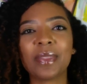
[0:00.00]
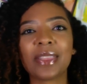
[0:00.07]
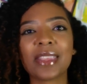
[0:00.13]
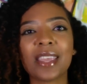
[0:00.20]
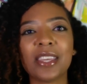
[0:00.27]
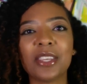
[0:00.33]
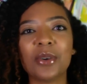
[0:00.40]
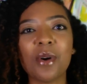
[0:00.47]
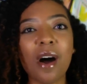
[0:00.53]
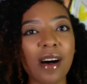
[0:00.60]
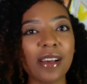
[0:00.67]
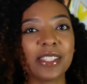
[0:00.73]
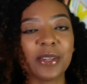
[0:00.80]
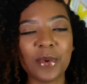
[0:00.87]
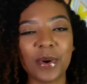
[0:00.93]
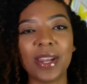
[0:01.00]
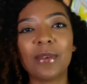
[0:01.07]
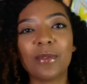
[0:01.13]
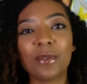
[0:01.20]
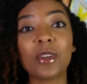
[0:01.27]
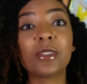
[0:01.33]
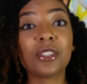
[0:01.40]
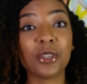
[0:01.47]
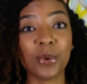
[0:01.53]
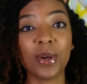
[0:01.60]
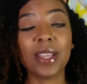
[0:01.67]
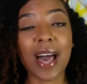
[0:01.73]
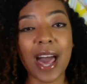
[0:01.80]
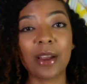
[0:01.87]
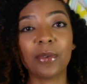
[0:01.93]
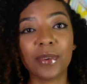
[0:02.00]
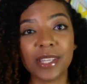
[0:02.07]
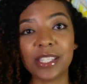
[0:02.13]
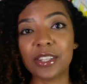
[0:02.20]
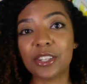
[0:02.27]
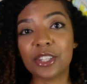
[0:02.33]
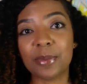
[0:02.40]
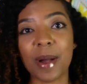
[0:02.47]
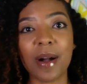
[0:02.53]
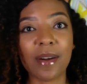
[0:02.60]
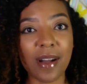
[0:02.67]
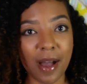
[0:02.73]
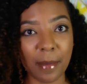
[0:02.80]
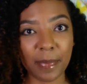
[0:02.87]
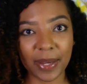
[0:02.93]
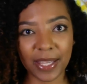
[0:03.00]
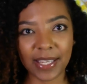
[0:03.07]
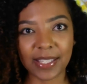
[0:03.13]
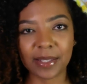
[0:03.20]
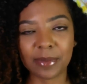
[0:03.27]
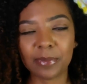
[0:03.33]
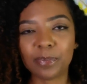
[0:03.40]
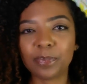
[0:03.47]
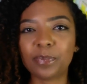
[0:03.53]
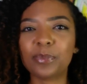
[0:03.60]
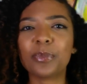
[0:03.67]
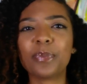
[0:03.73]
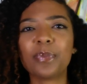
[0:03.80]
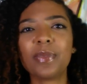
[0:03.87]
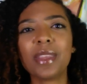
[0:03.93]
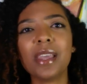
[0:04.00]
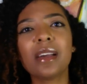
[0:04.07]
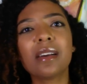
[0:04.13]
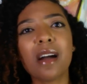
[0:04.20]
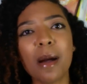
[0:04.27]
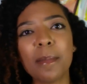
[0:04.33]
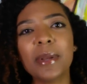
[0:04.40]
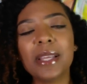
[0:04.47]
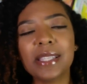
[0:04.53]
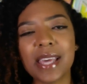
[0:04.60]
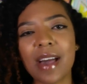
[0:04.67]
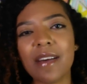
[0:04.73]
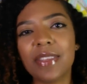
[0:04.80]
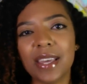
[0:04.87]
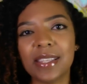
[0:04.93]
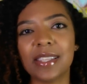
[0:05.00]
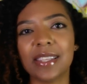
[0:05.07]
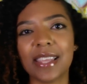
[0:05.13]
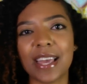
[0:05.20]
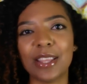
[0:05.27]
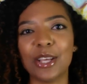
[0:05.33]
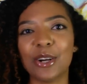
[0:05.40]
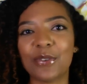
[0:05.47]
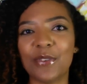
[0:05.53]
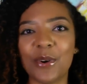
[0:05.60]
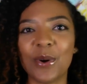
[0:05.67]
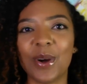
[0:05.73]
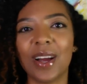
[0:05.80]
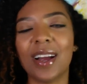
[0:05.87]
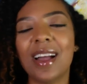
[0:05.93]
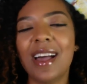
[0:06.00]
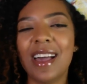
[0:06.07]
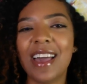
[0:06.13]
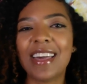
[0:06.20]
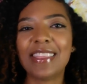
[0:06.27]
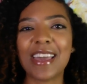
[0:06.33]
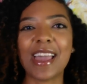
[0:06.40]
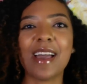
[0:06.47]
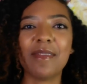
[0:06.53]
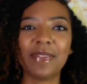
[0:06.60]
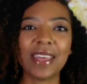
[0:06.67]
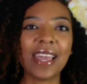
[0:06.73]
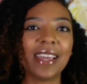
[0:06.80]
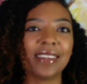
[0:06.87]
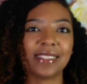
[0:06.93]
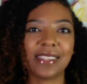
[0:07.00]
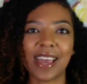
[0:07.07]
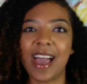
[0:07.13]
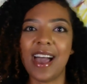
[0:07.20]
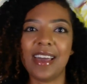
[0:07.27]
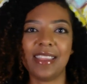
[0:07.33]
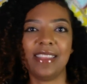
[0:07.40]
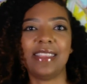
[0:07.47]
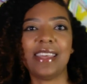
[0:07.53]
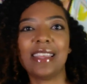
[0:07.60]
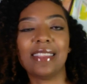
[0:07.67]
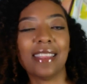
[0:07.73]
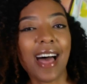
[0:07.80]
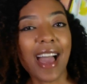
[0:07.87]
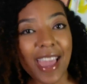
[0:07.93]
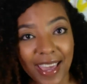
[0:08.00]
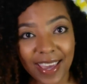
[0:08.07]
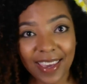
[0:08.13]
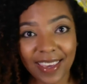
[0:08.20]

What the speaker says: You also want to do a lot of research about companies. Companies have things that they look for. They have things that they like.